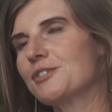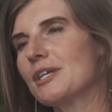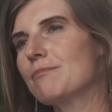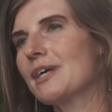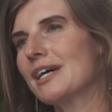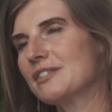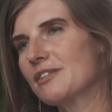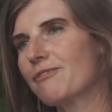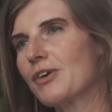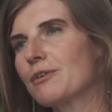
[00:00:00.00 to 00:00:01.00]
sheep. That is
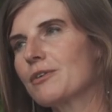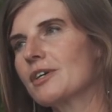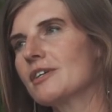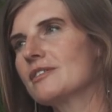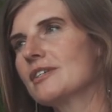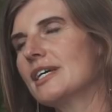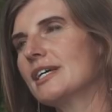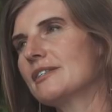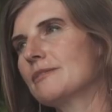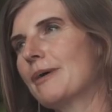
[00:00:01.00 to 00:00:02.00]
the focus. It
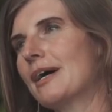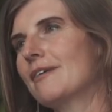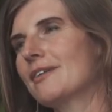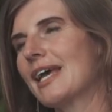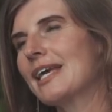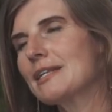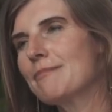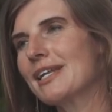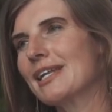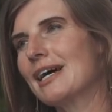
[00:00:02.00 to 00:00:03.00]
is about getting them
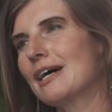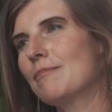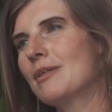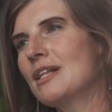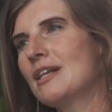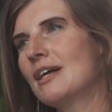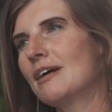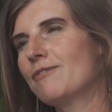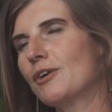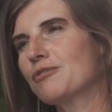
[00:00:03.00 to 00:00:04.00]
in lamb,
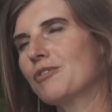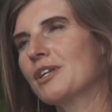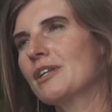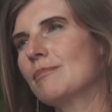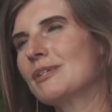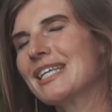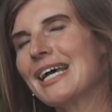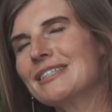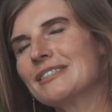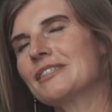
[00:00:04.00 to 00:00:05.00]
foddering them and
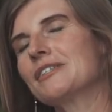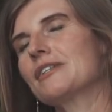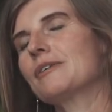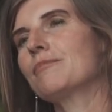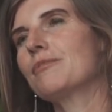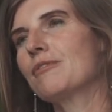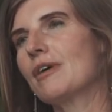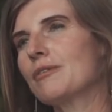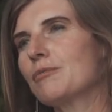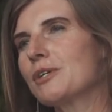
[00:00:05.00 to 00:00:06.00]
tending to them
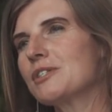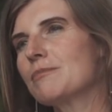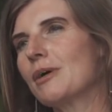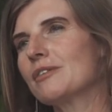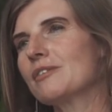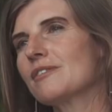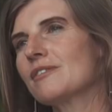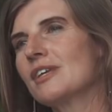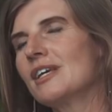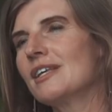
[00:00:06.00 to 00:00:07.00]
throughout the winter
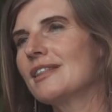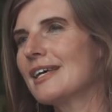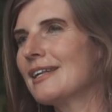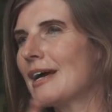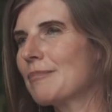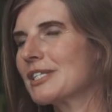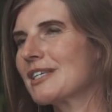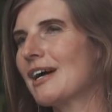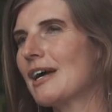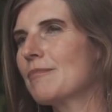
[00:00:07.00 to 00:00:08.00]
months. Then lambing
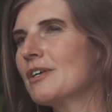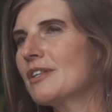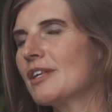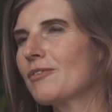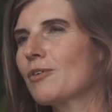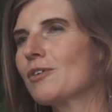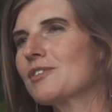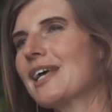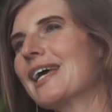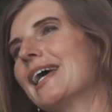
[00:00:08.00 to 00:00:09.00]
time, then of course
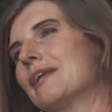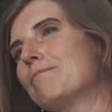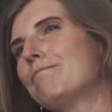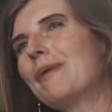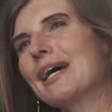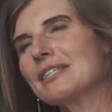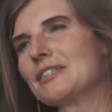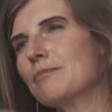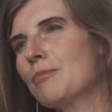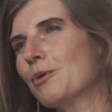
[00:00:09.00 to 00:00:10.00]
they head back
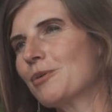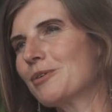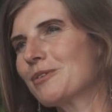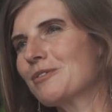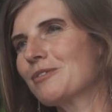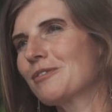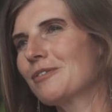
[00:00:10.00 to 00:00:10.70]
to the moors,